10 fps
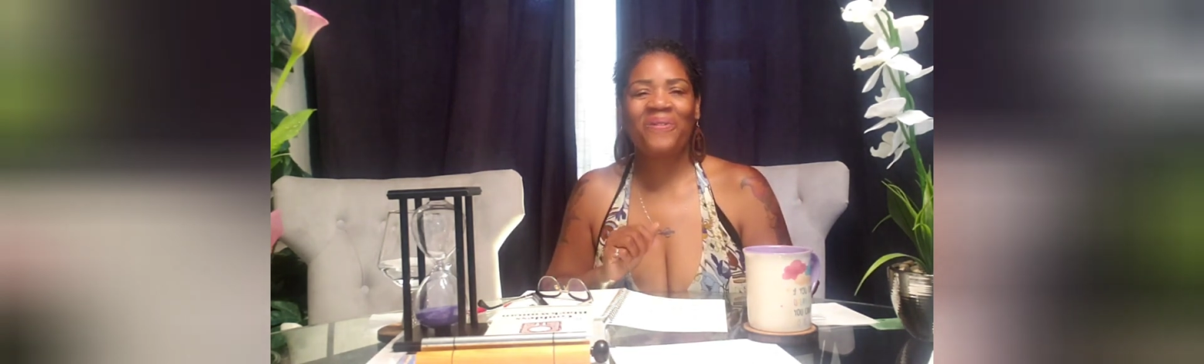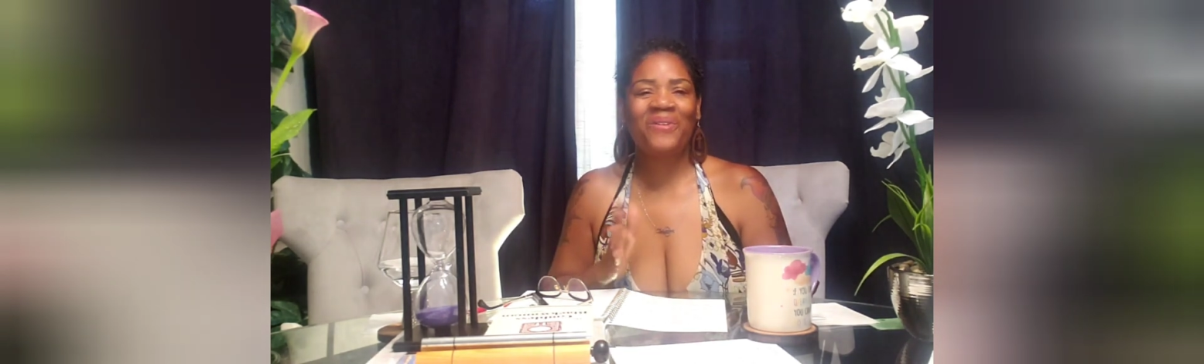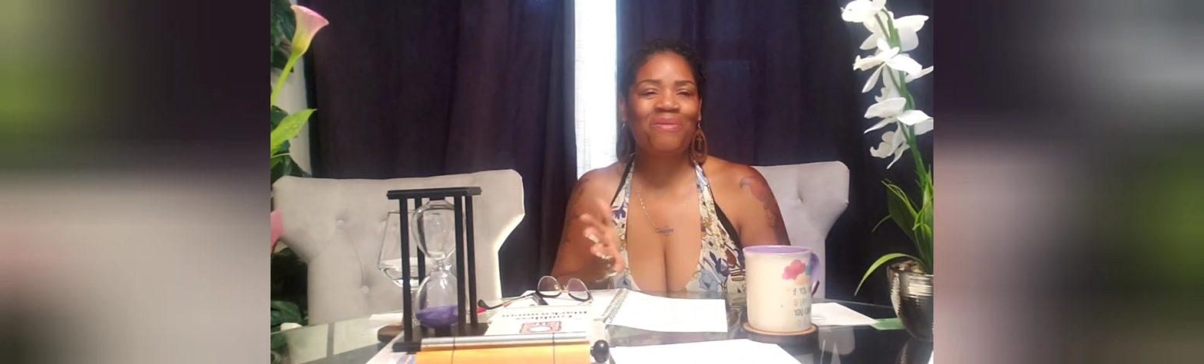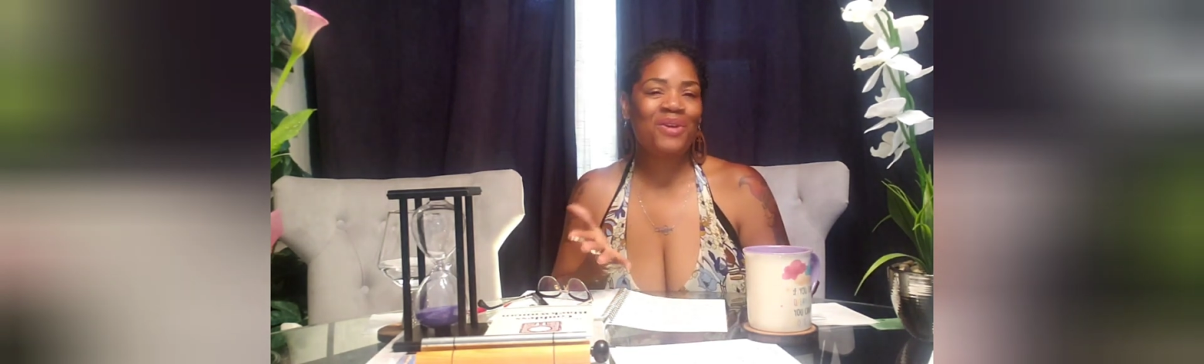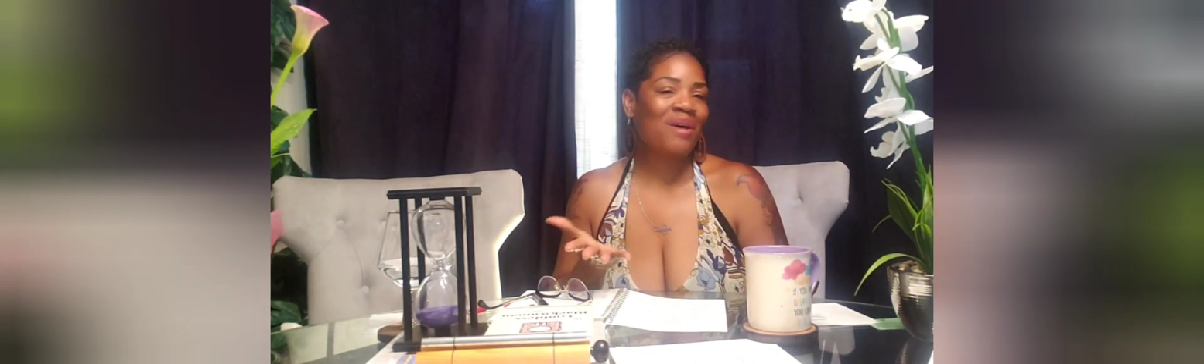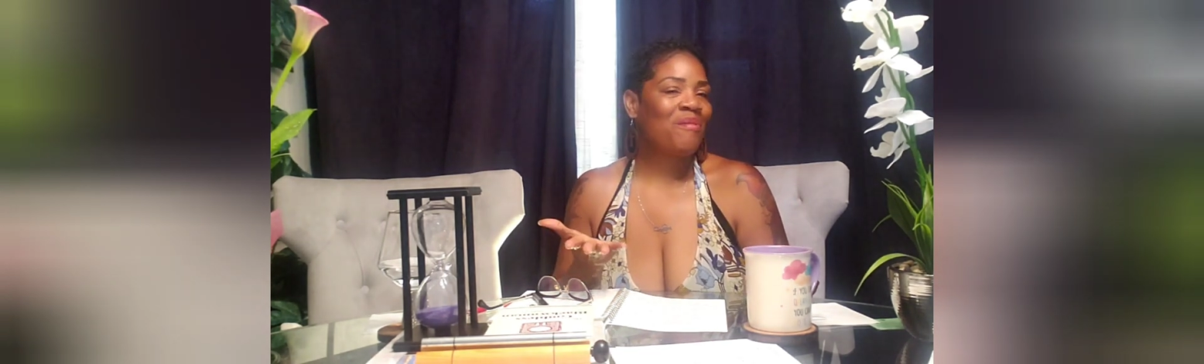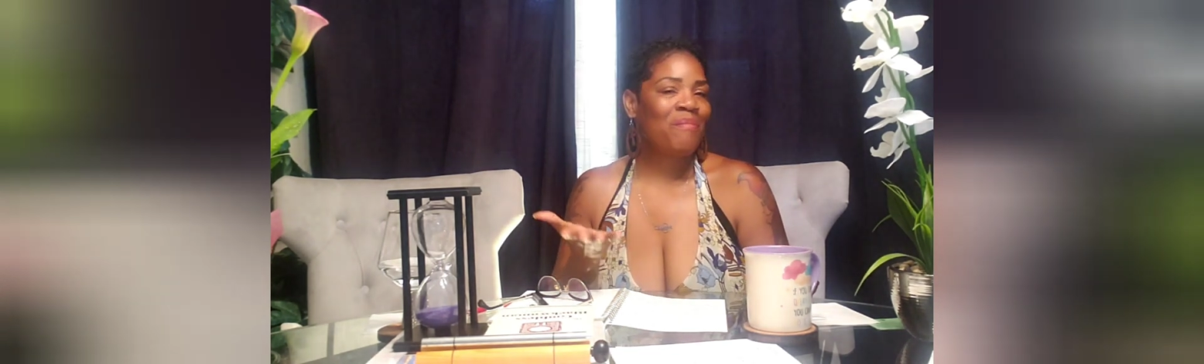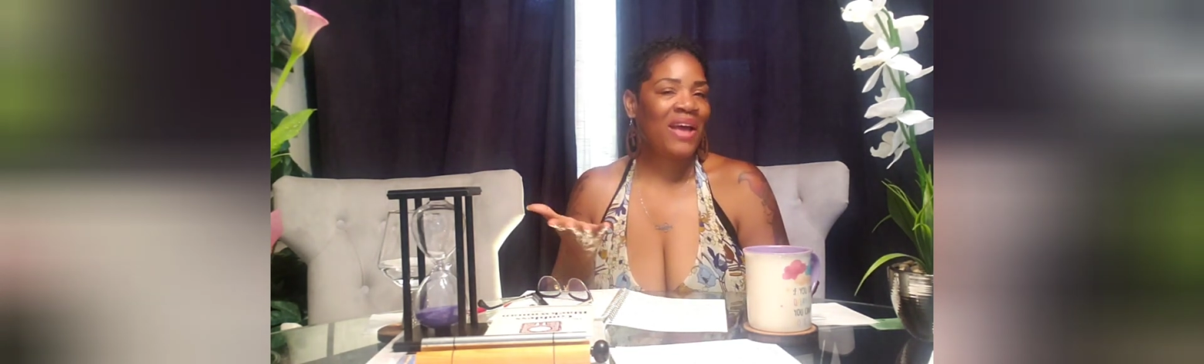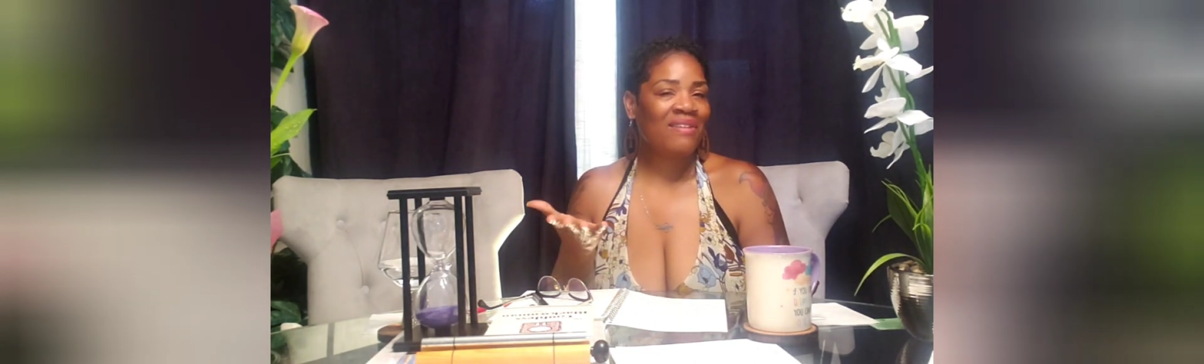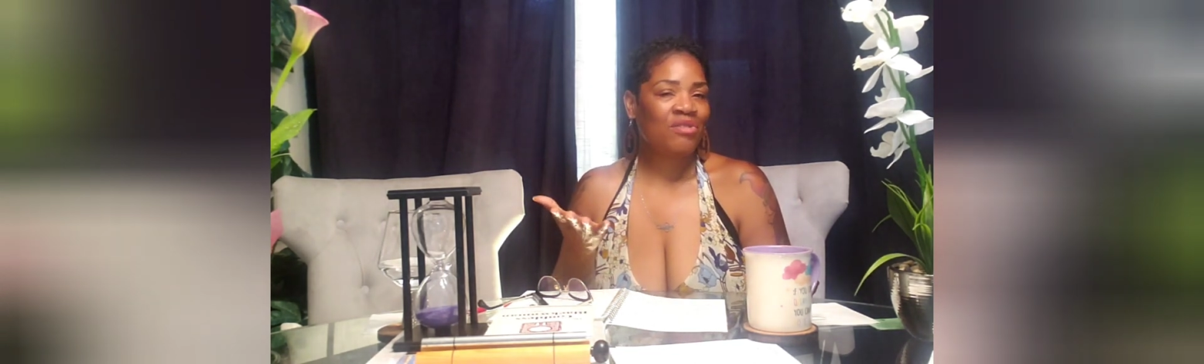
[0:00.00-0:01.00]
When you become a
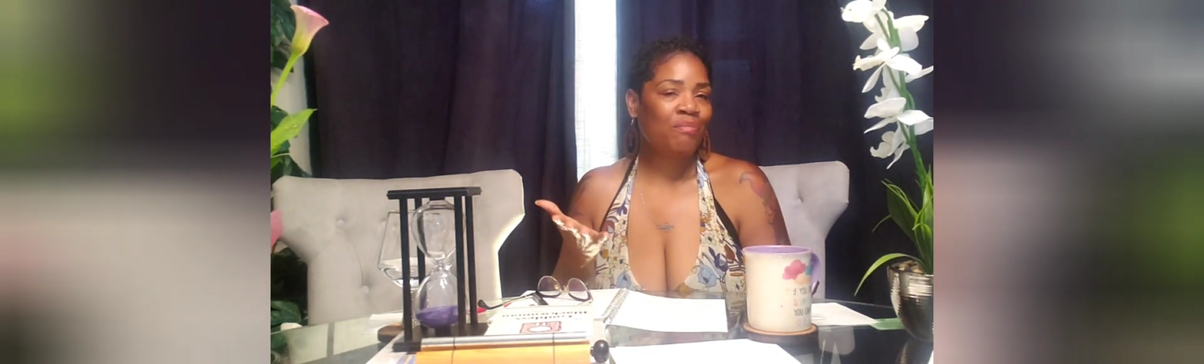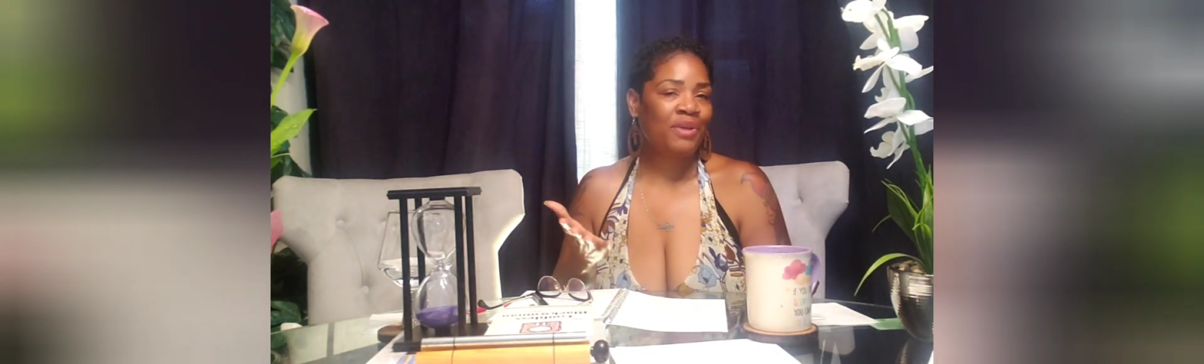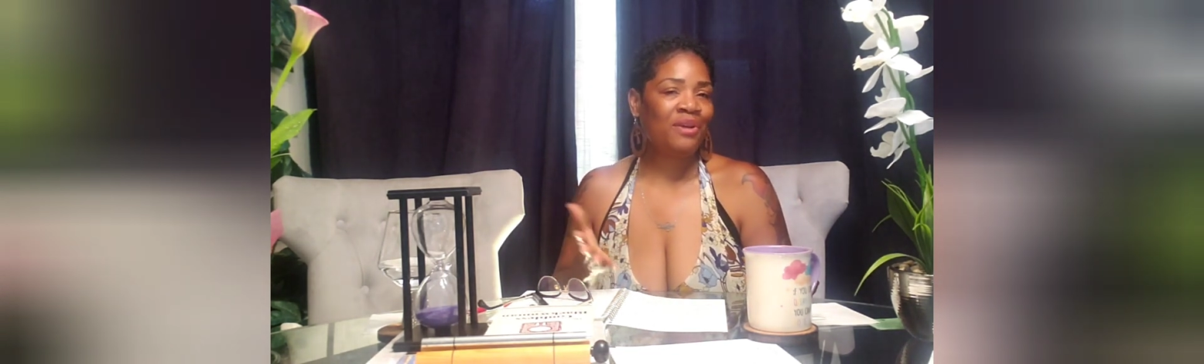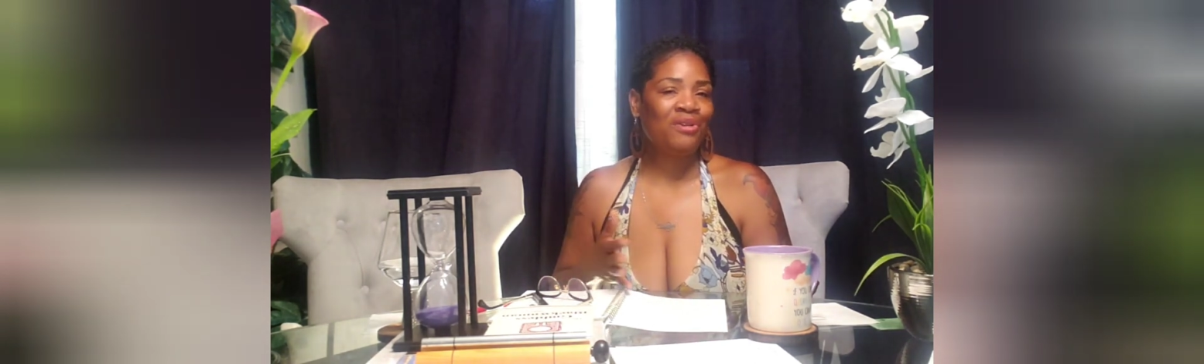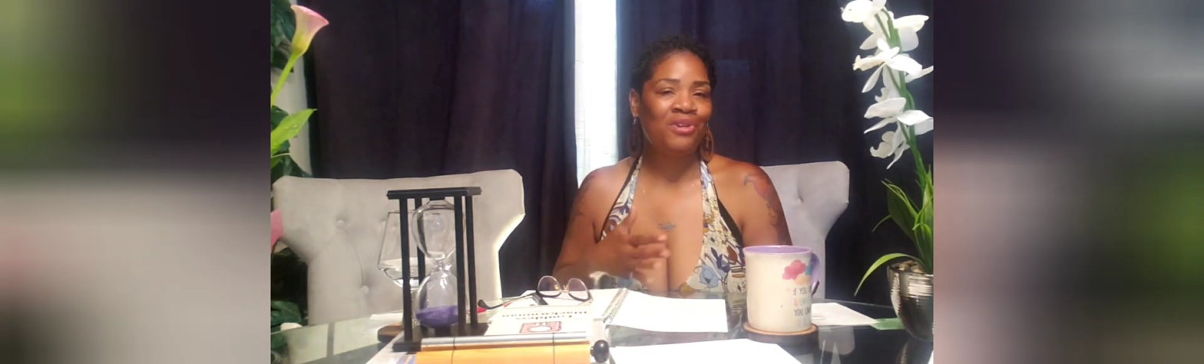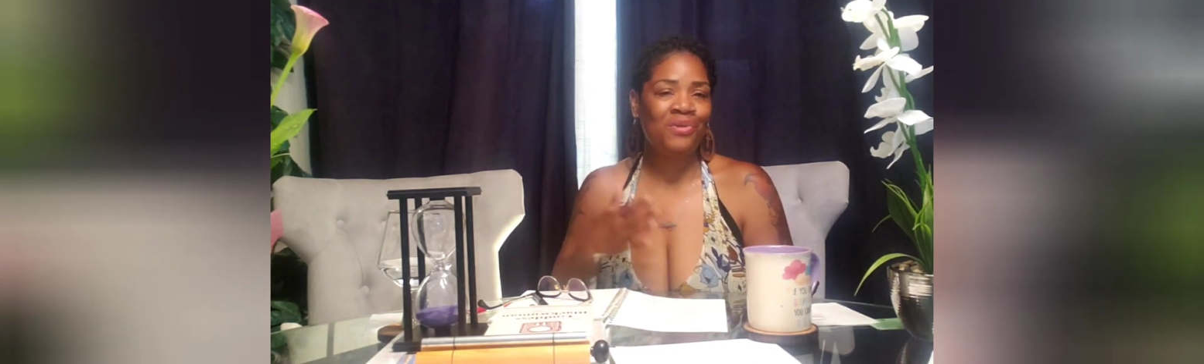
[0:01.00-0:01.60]
master builder,